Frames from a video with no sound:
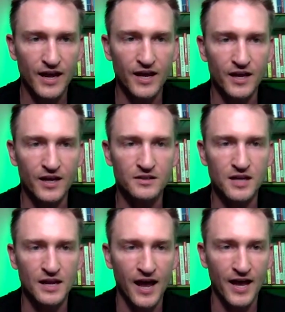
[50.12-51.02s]

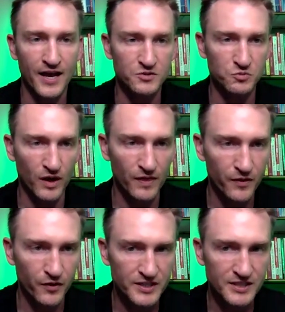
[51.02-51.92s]
and has
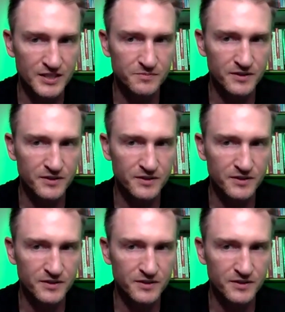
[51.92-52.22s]
what, 36